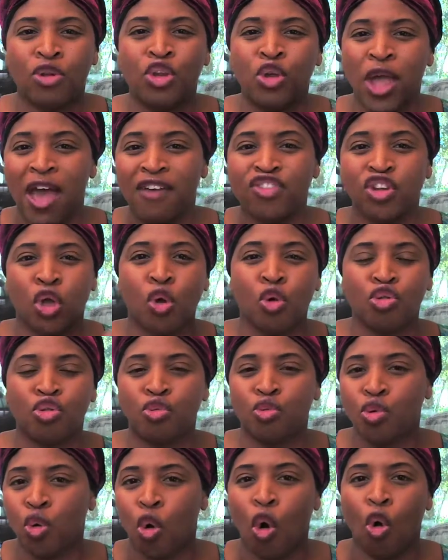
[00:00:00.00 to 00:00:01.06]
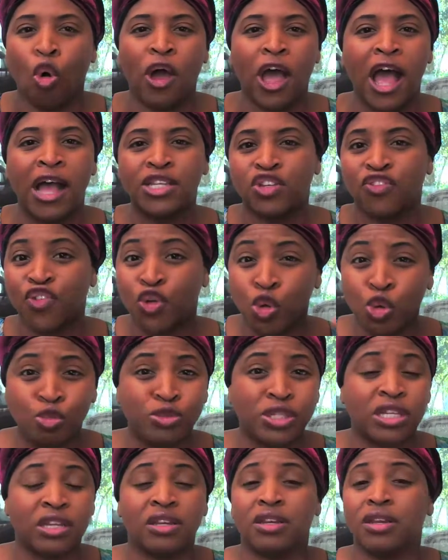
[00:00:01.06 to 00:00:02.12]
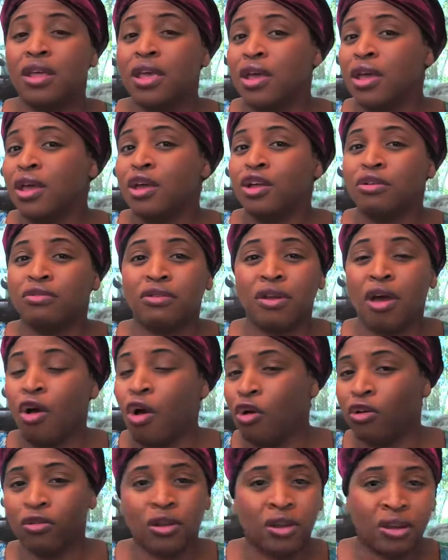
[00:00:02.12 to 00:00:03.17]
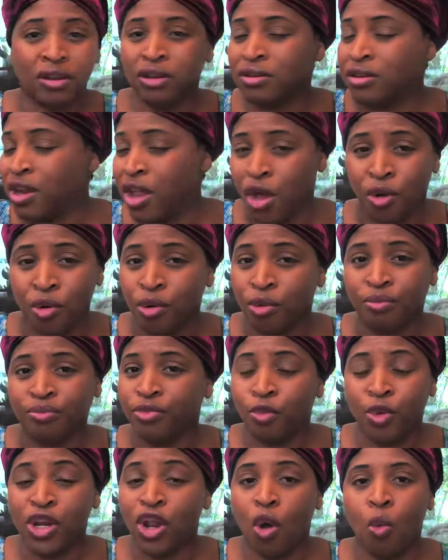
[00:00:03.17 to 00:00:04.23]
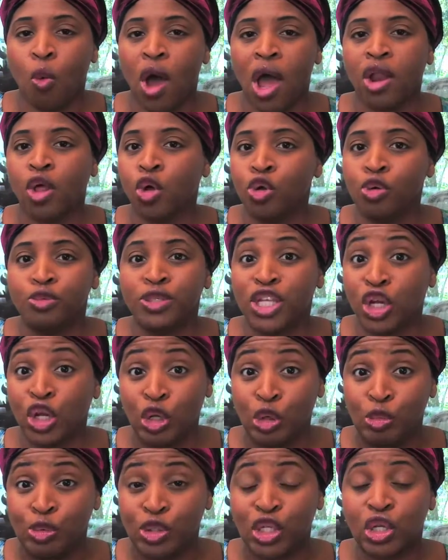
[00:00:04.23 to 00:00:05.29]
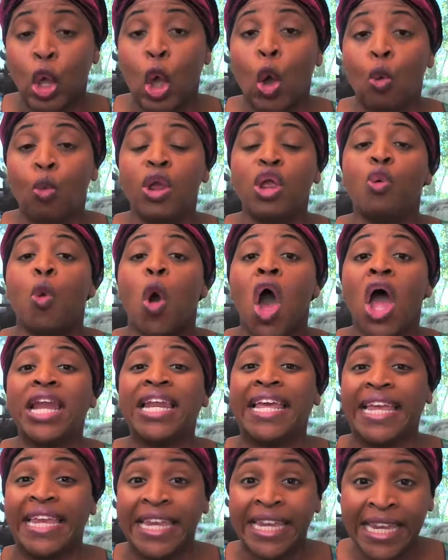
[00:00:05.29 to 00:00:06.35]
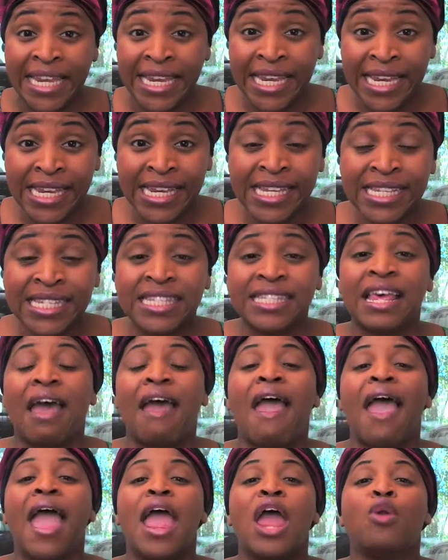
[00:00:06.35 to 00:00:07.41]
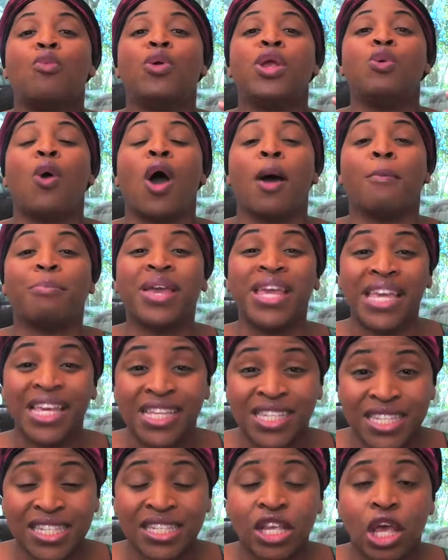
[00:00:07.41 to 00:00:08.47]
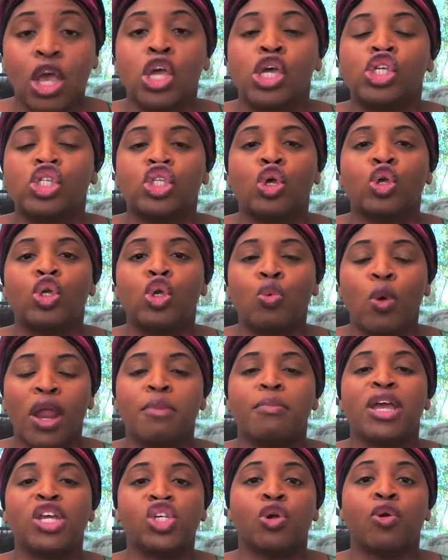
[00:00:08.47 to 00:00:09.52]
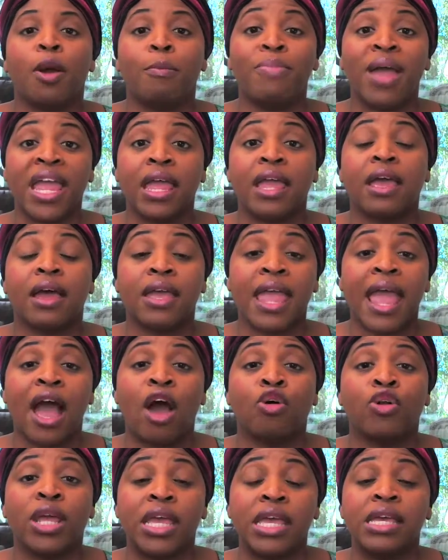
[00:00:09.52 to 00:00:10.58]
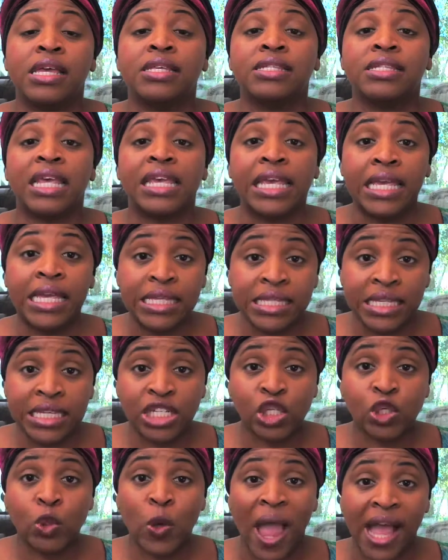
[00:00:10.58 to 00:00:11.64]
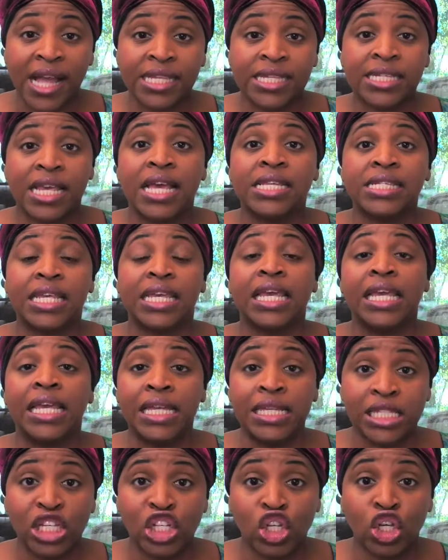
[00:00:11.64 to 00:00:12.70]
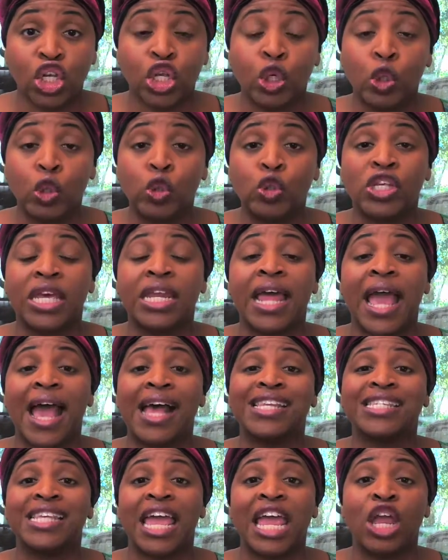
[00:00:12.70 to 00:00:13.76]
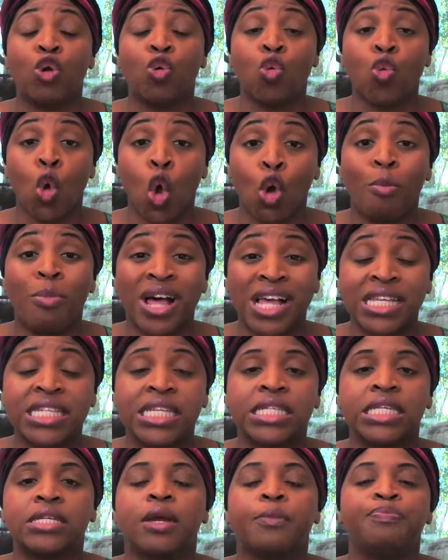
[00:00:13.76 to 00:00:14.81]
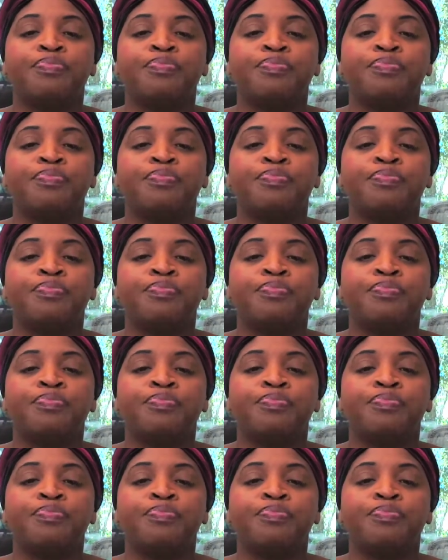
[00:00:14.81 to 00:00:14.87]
and you have to go through all kinds of hoops and no, we don't want hoops and loops. We want ease and we want peace. So you want to make sure a bank account is easy to access, easy to use. It has a robust